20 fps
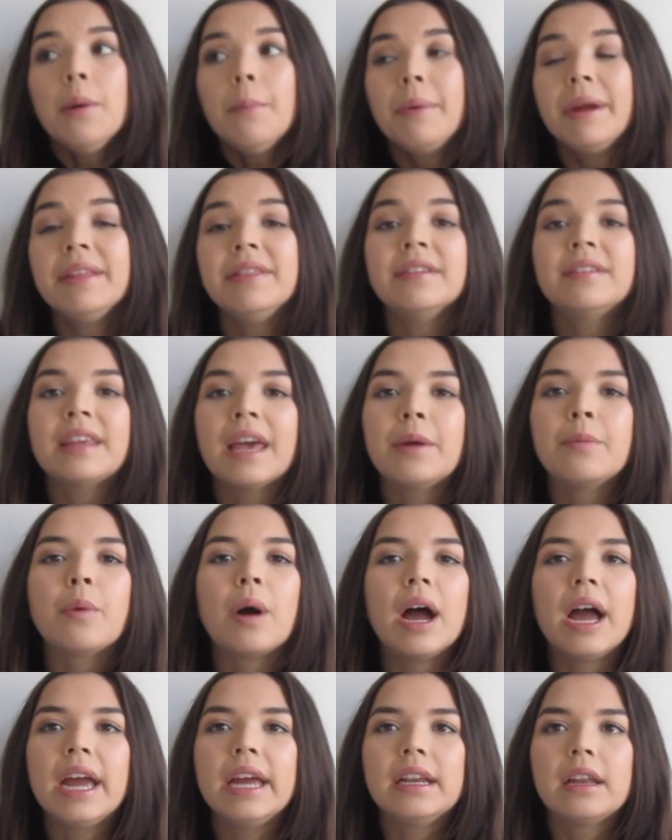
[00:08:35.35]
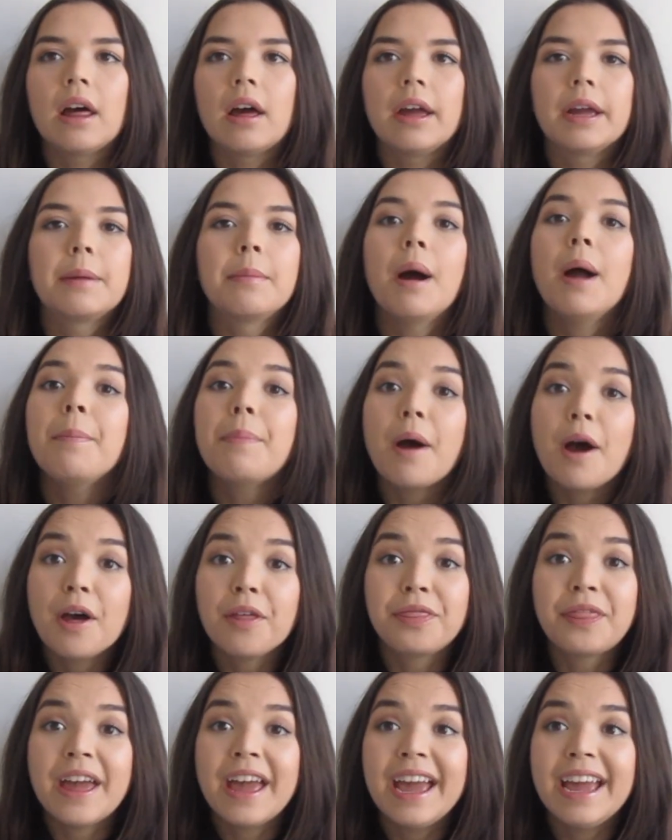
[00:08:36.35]
But in the same way, like my
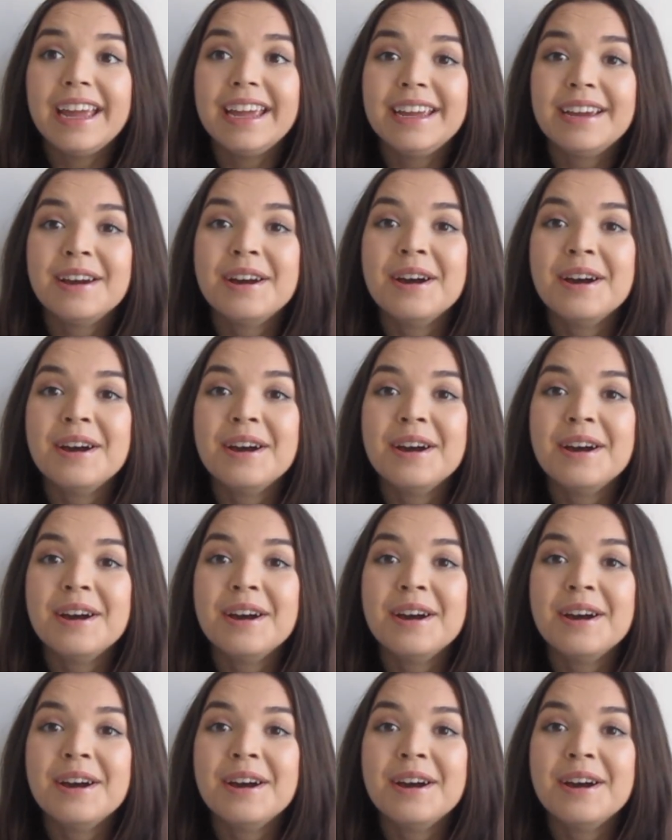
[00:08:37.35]
birthday,